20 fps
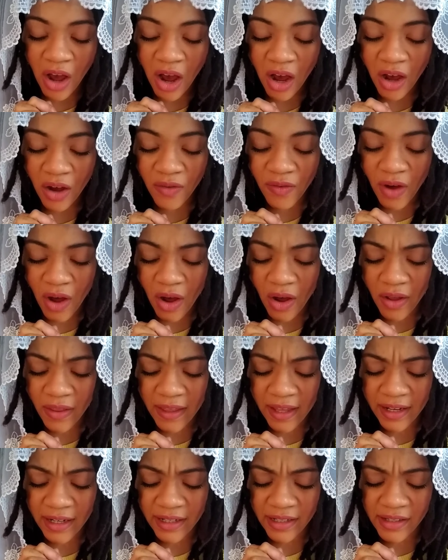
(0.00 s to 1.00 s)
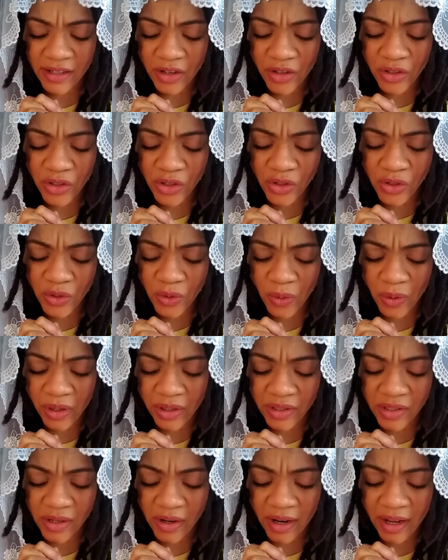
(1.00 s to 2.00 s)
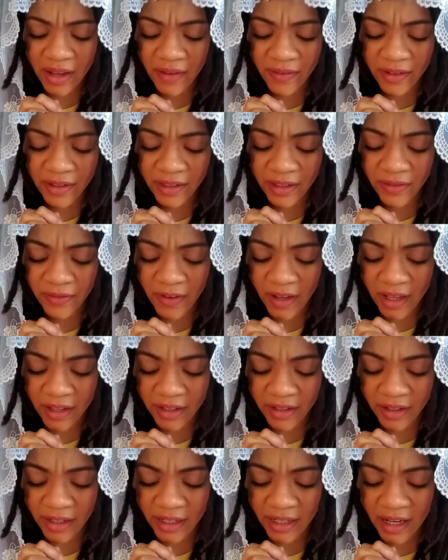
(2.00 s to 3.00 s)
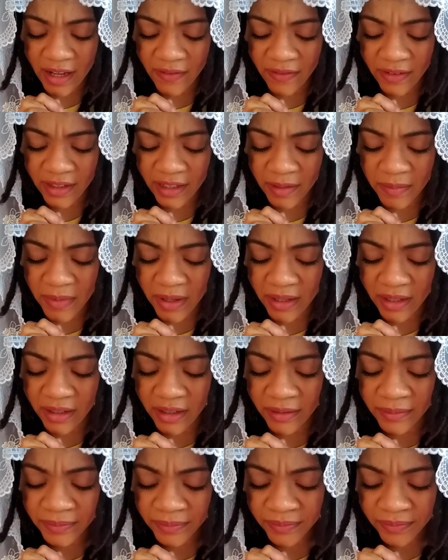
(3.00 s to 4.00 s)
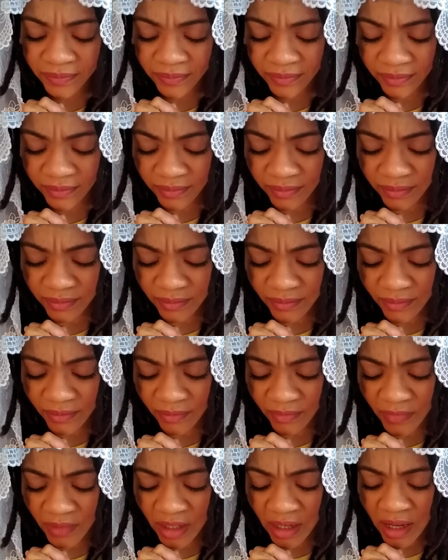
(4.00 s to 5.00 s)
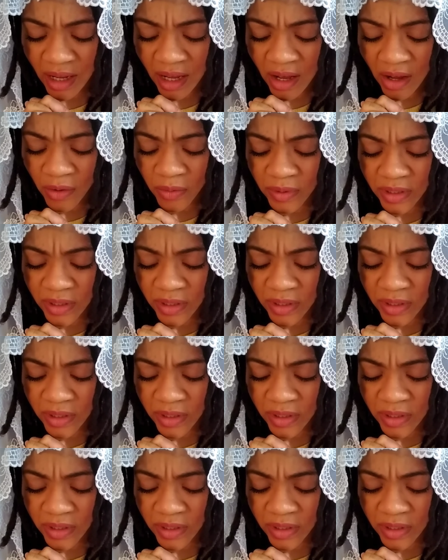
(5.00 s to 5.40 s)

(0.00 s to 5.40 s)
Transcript: all that is, our source, our Heavenly Father and Heavenly Mother. We